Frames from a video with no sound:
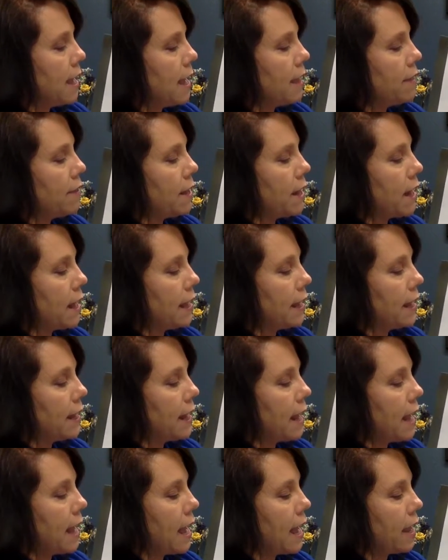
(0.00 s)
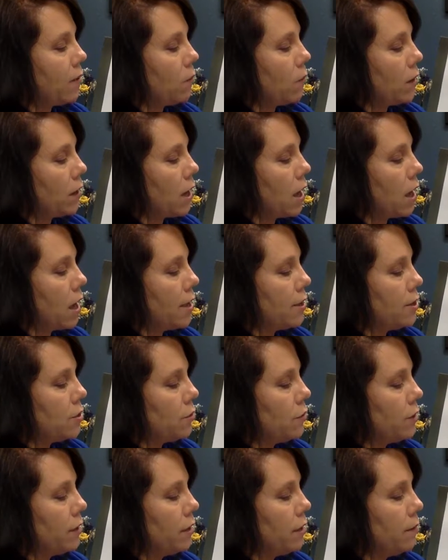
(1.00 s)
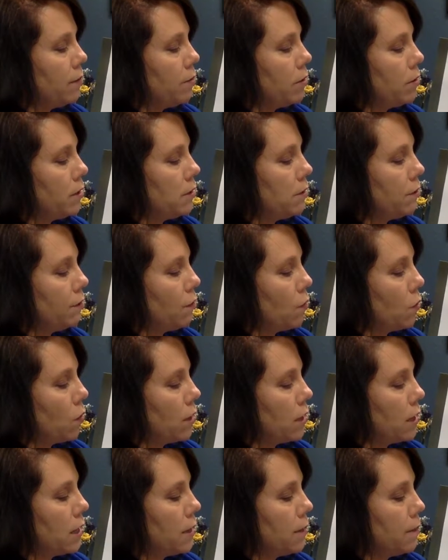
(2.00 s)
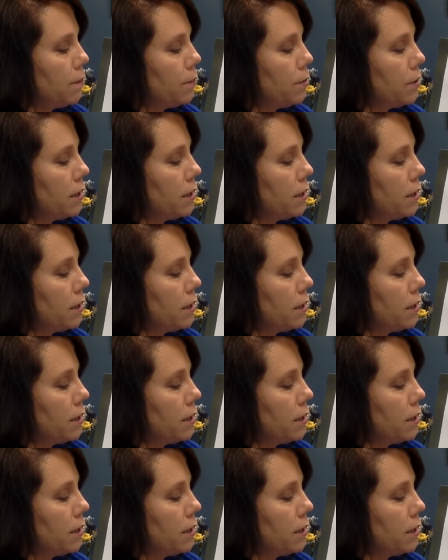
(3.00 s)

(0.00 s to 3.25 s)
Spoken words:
And then I can add 100 plus 40